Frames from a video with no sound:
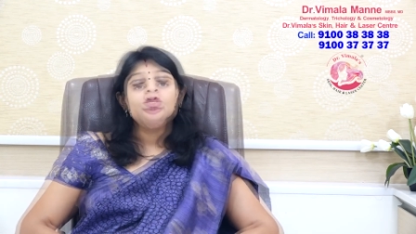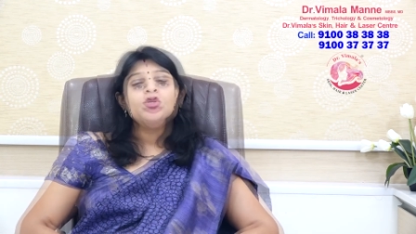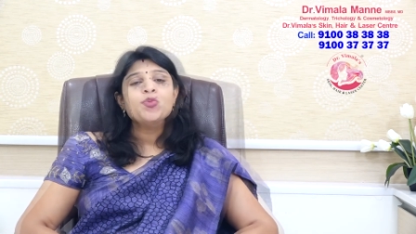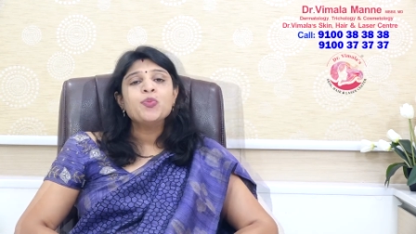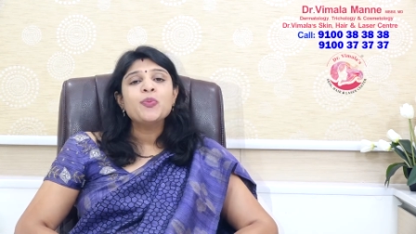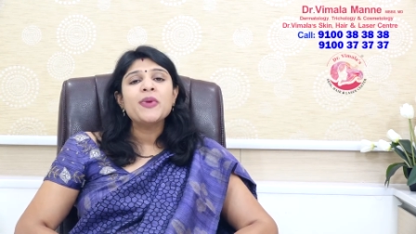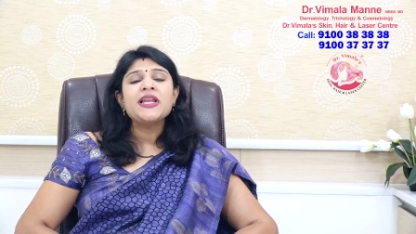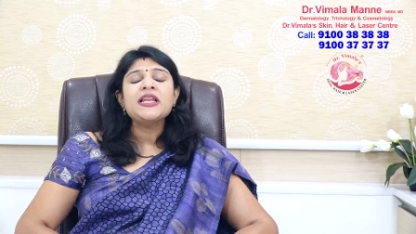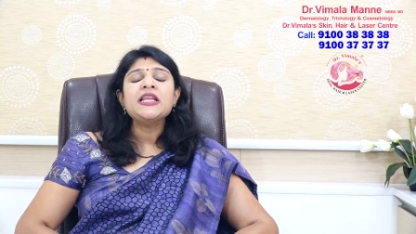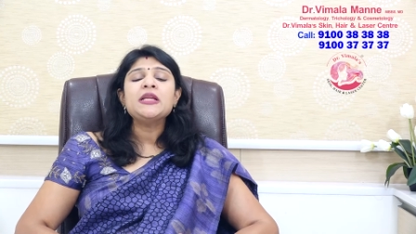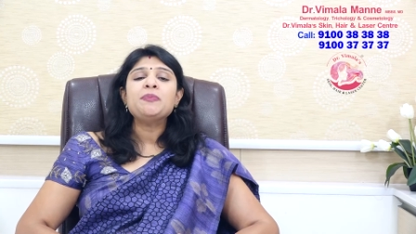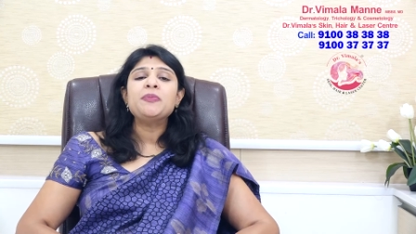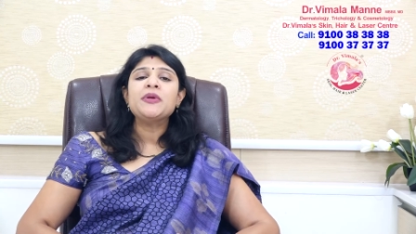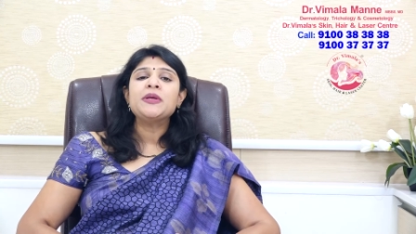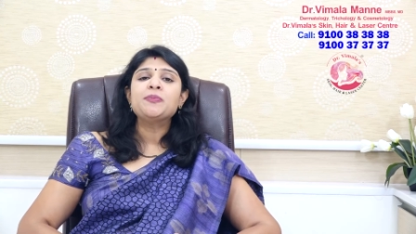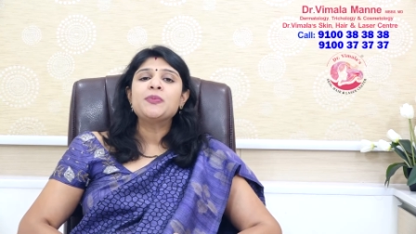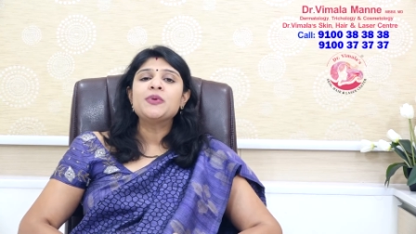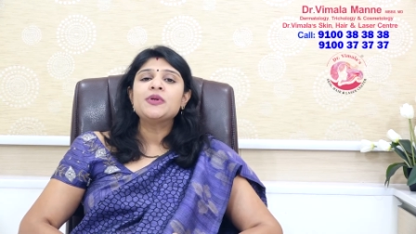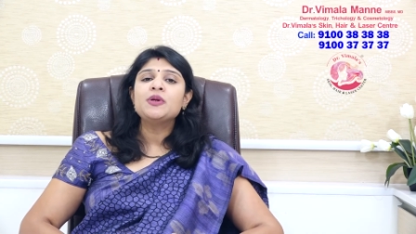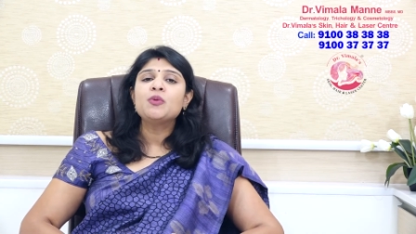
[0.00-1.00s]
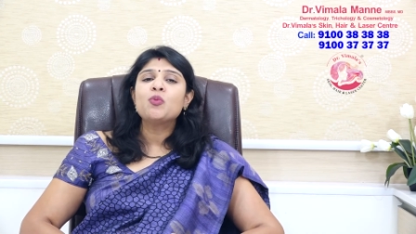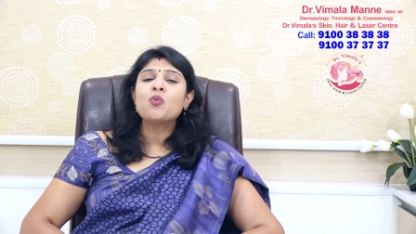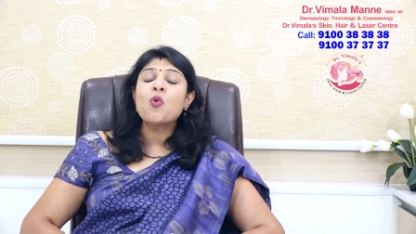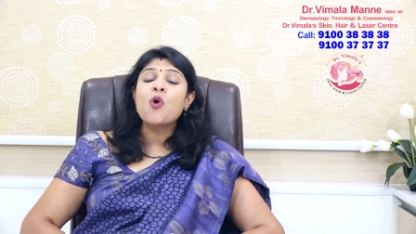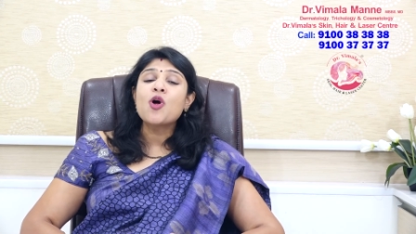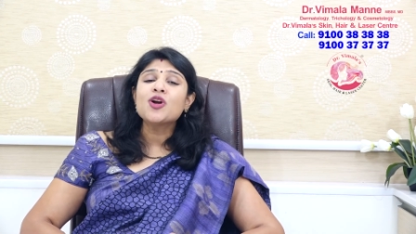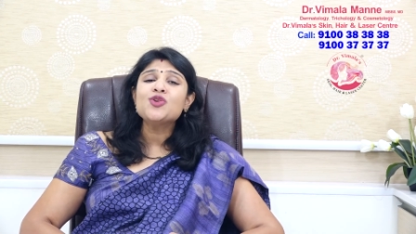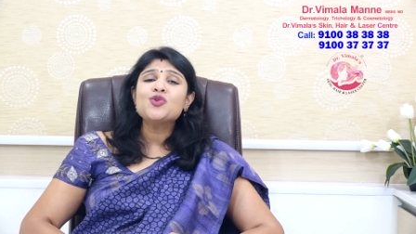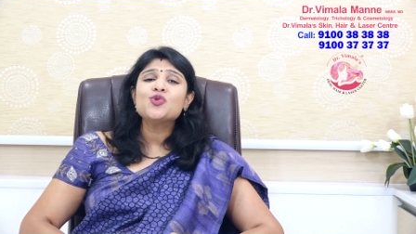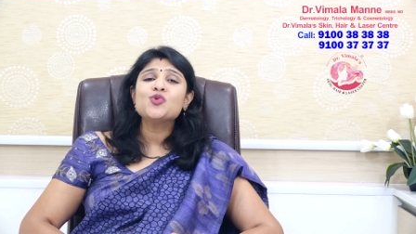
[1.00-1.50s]
So many people
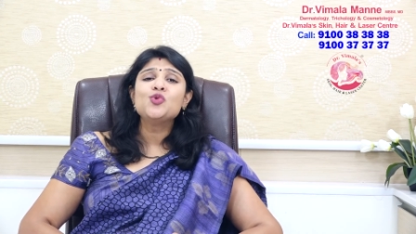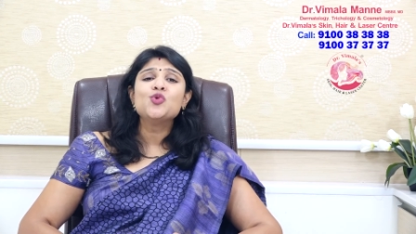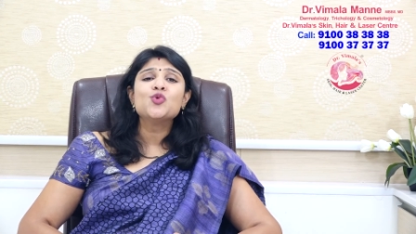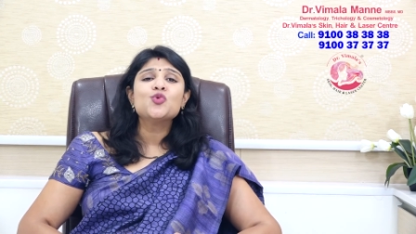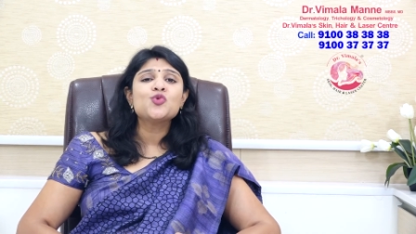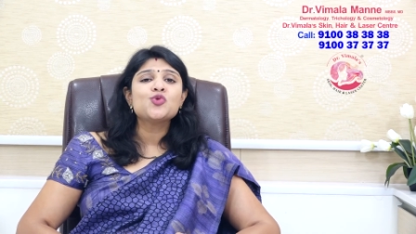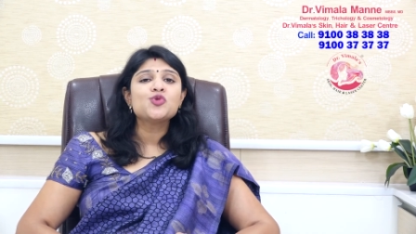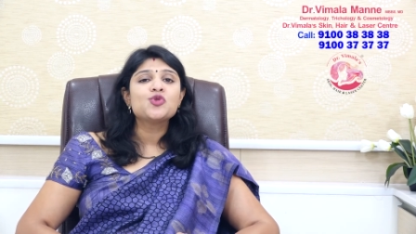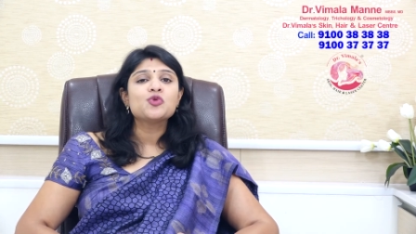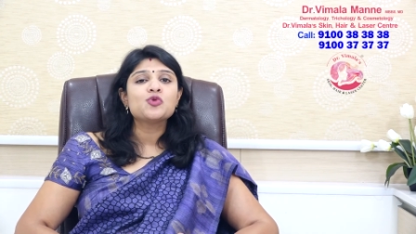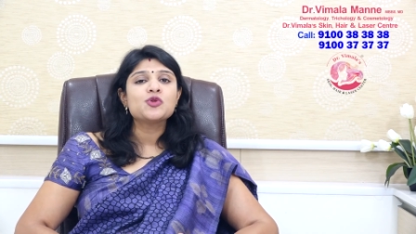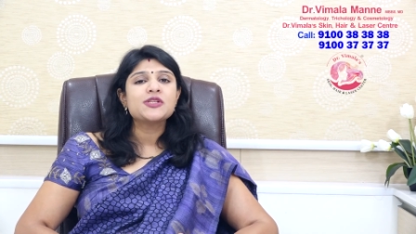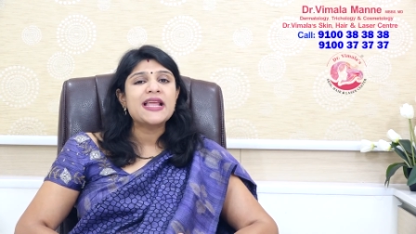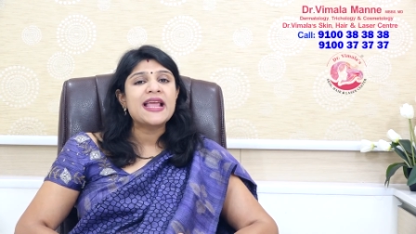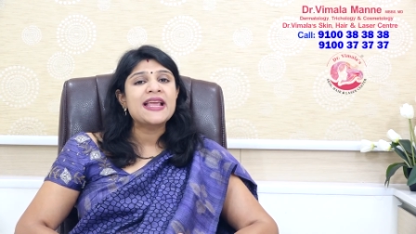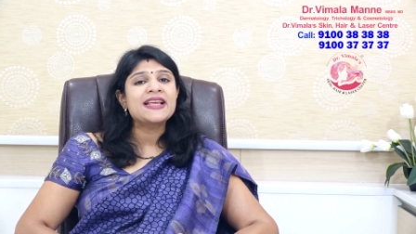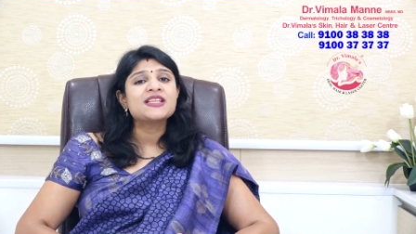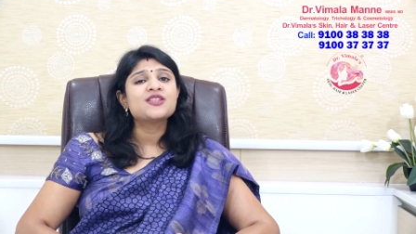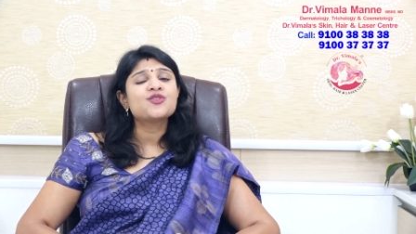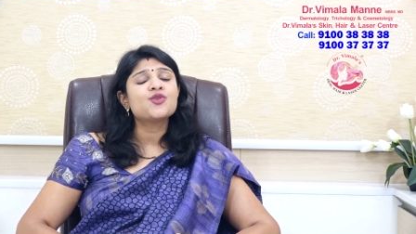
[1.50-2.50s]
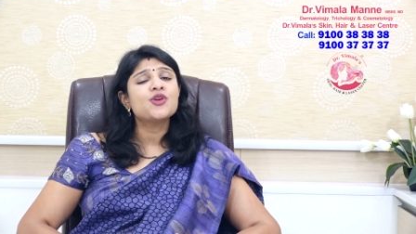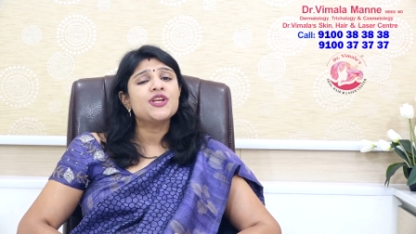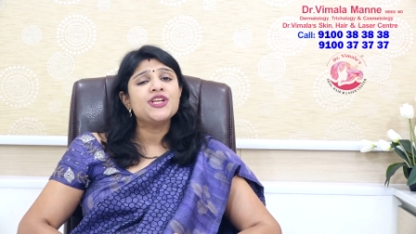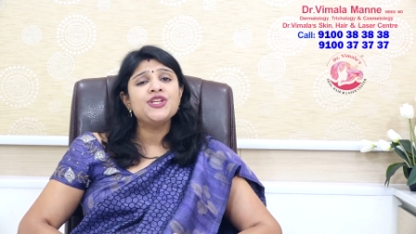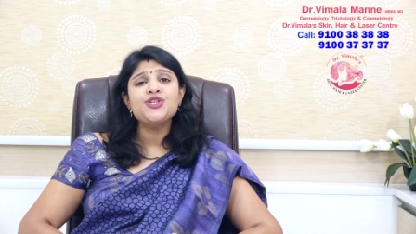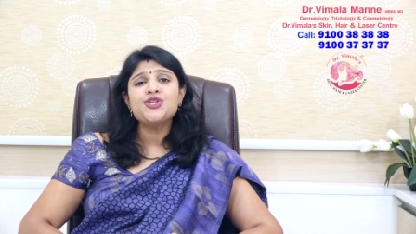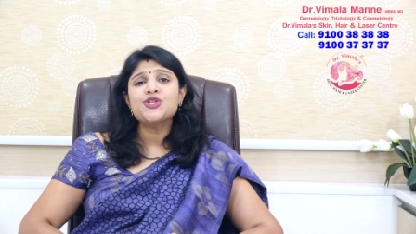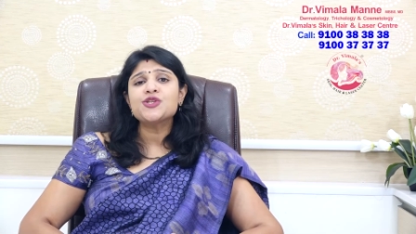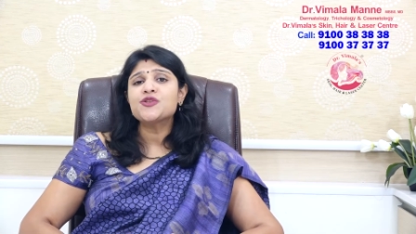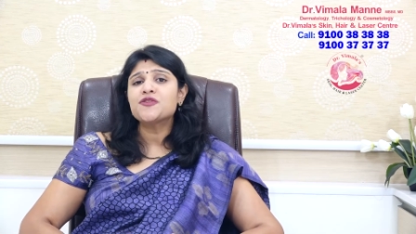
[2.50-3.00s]
want to lose those extra
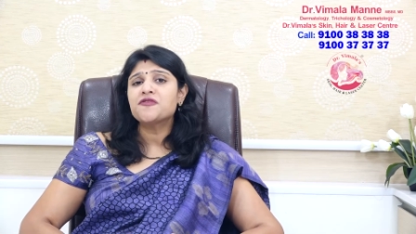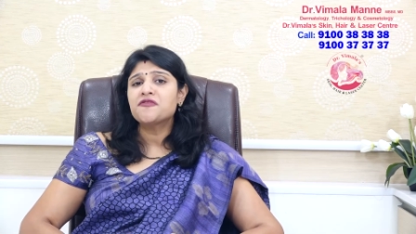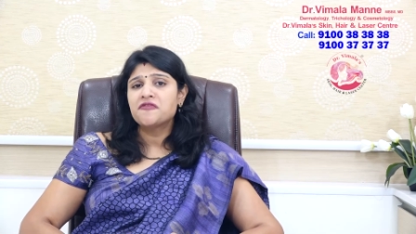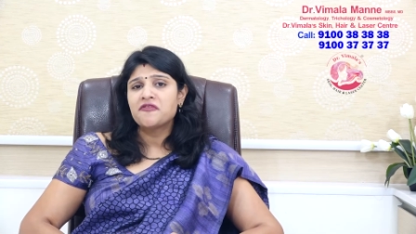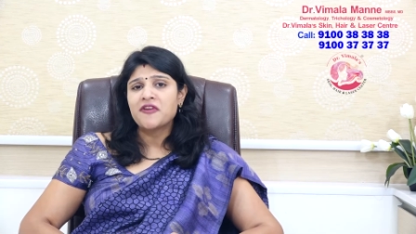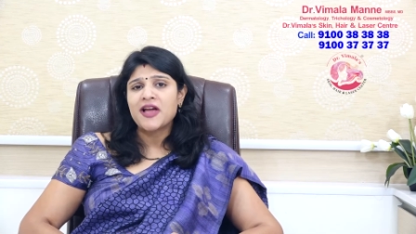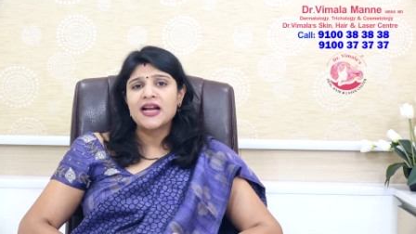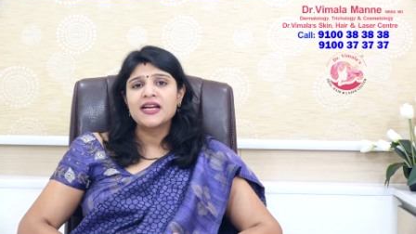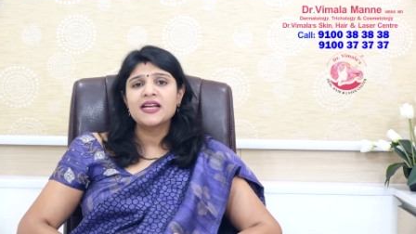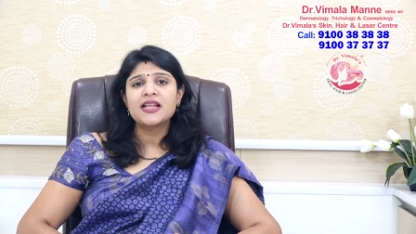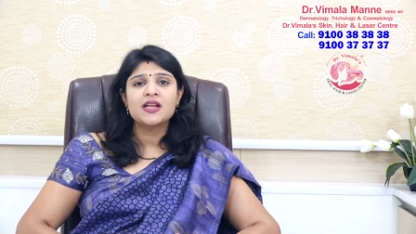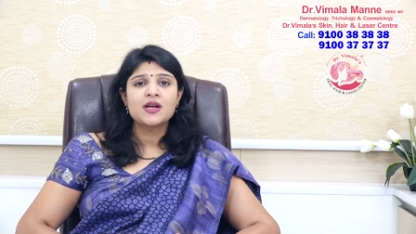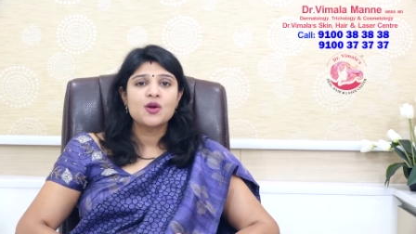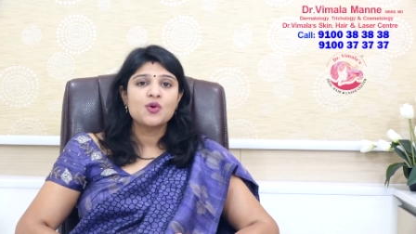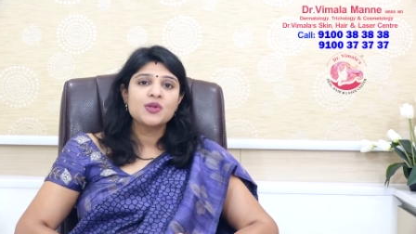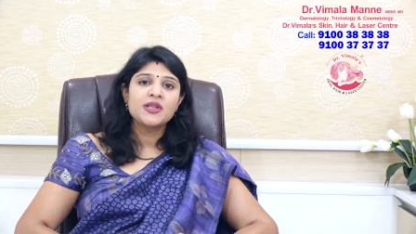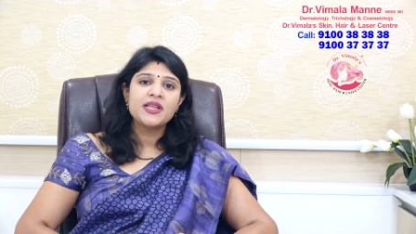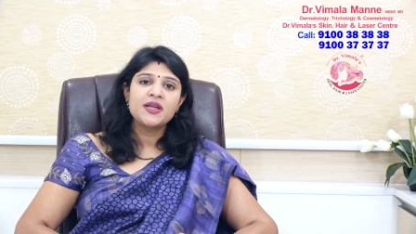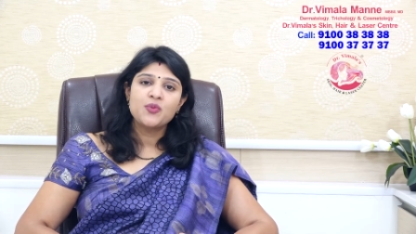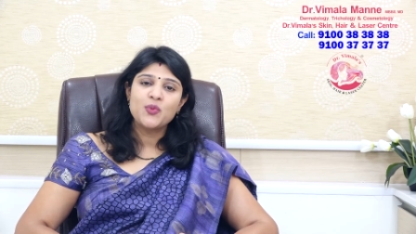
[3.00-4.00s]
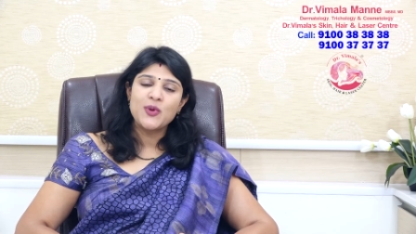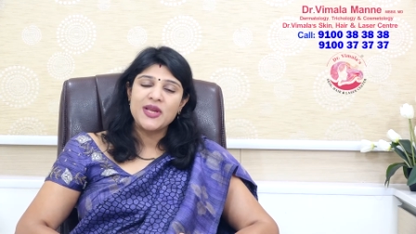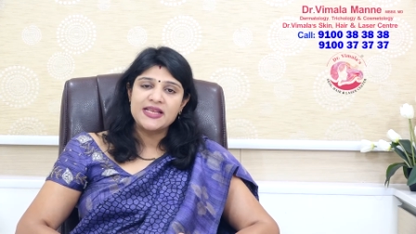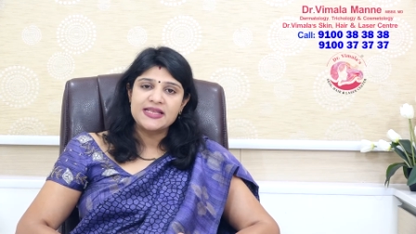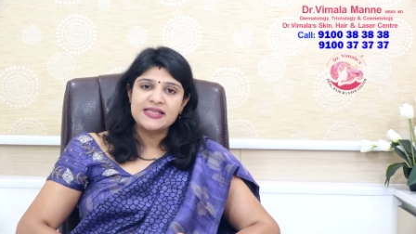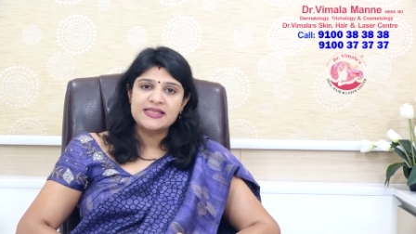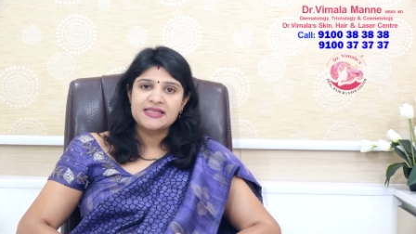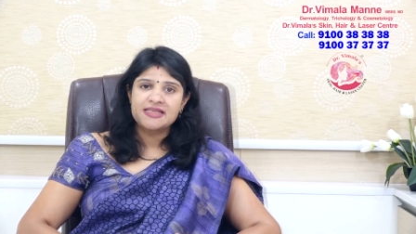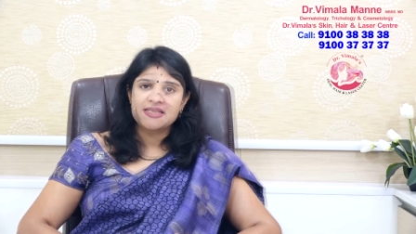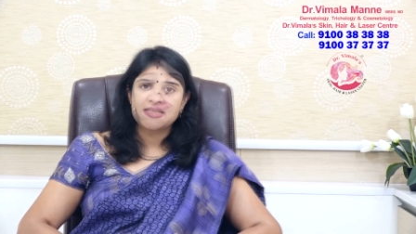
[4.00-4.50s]
inches of fat around their
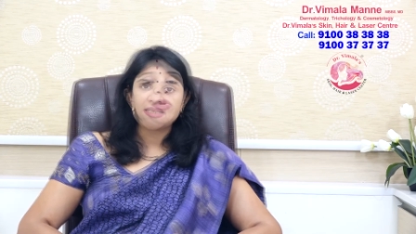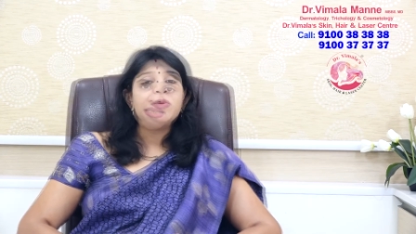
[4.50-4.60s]
waist.